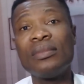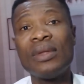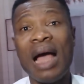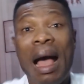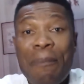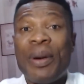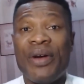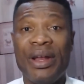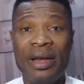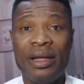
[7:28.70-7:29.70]

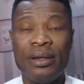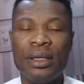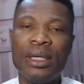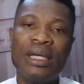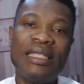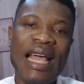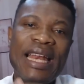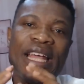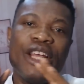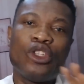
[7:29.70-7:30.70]
apparently,
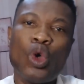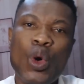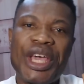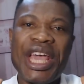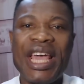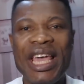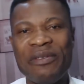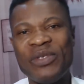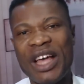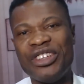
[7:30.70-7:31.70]
then it is okay
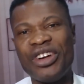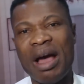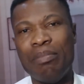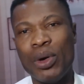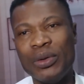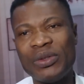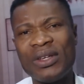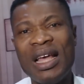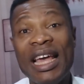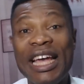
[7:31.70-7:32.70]
if Nigeria burns.
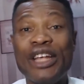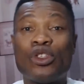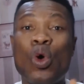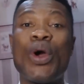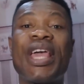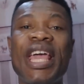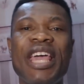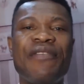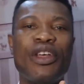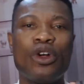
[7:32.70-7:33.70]
It is okay
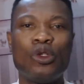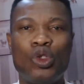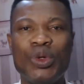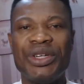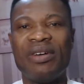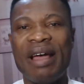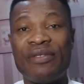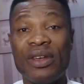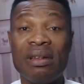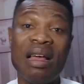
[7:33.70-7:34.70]
if they don't do the right
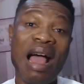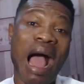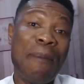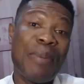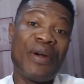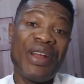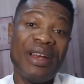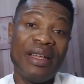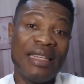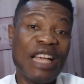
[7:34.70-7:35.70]
thing.
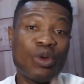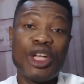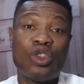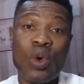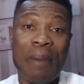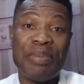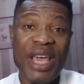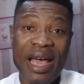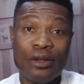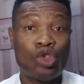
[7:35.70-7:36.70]
Apparently, that's what it will
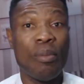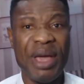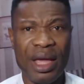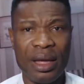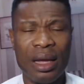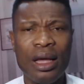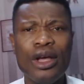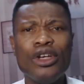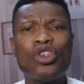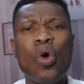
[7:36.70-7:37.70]
appear to me.
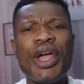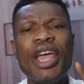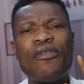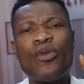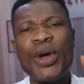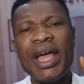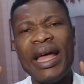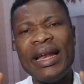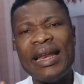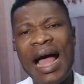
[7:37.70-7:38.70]
So if we
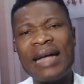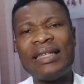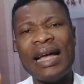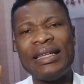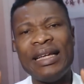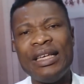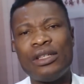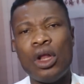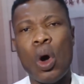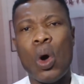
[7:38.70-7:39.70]
enacted
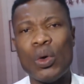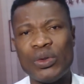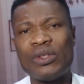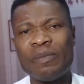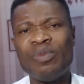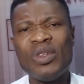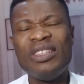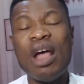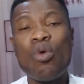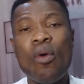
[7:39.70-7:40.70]
these laws,
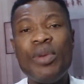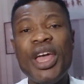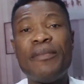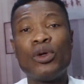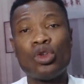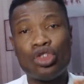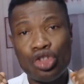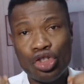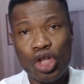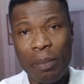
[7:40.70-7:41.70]
then we'll be able to
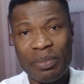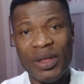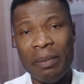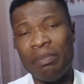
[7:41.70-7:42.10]
stop them.